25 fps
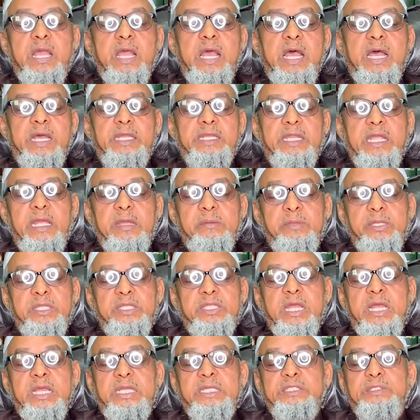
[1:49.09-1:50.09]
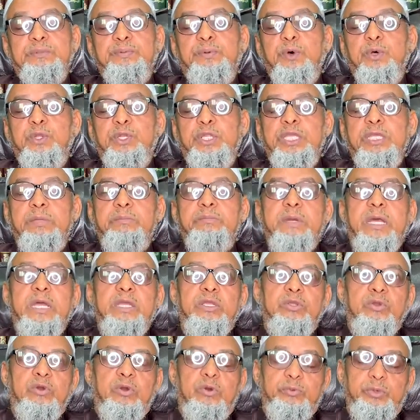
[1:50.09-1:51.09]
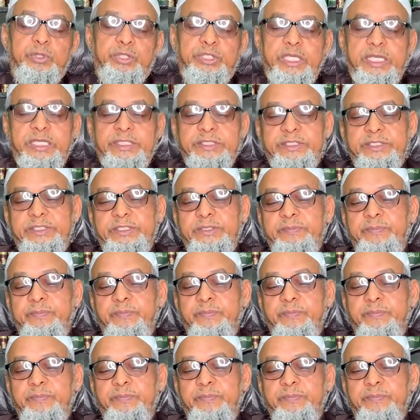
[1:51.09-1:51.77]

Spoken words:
and obedience for Him by obedience,